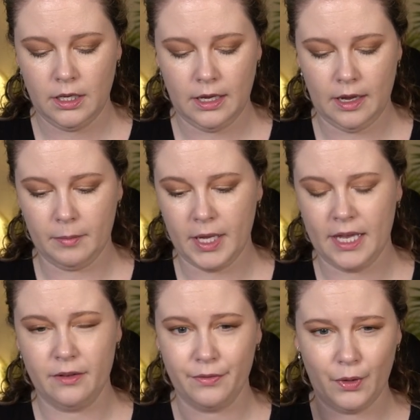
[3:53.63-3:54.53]
um,
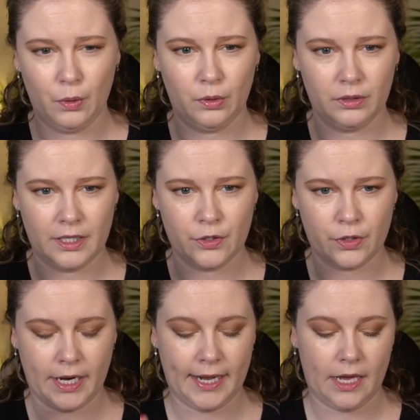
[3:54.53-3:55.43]
kind of old and
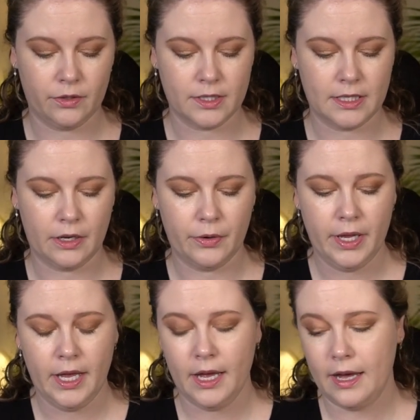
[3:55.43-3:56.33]
dried out. So
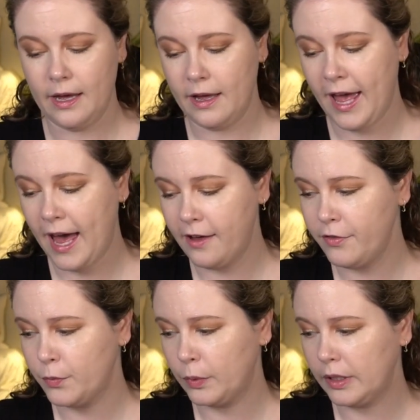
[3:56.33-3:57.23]
uh,
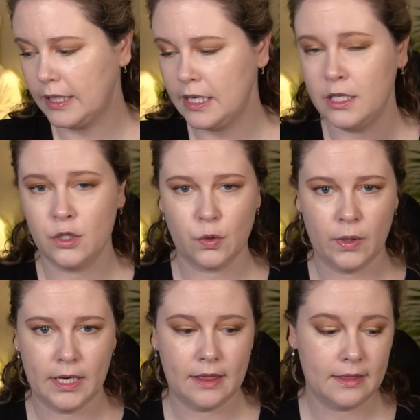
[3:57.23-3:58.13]
have really
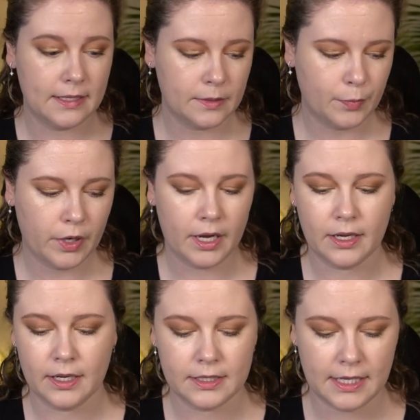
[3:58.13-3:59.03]
enjoyed this
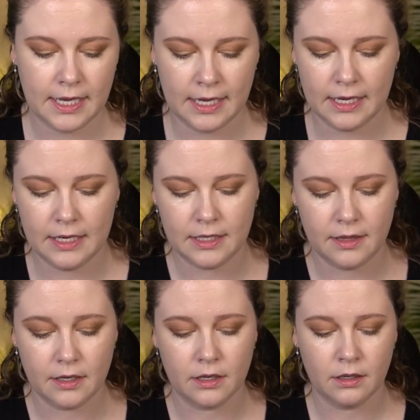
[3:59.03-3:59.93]
product, and
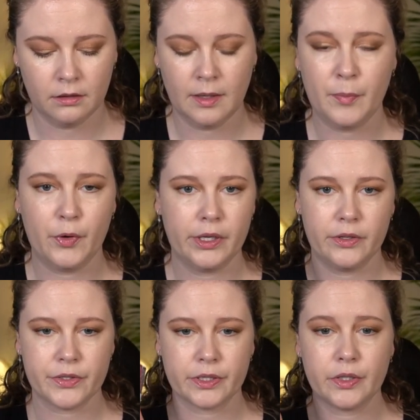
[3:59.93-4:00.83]
their lip
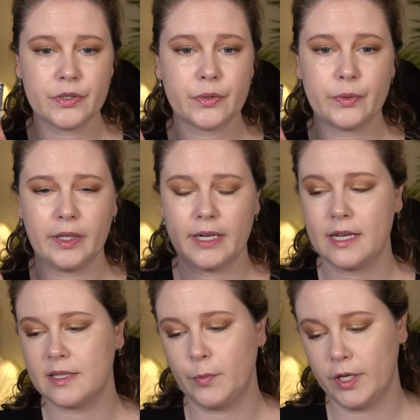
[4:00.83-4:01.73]
oils are also really
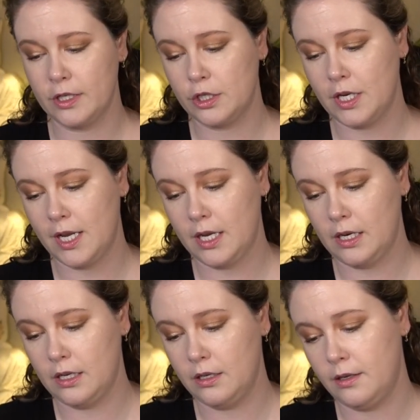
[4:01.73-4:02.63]
nice. I'm wearing the
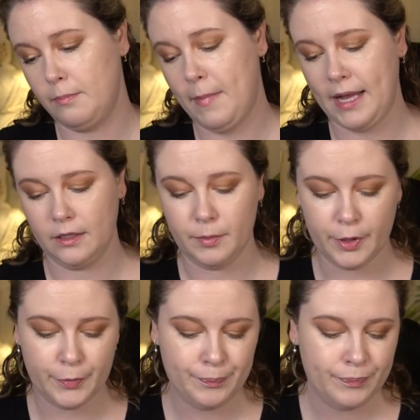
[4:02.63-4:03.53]
shade Malibu.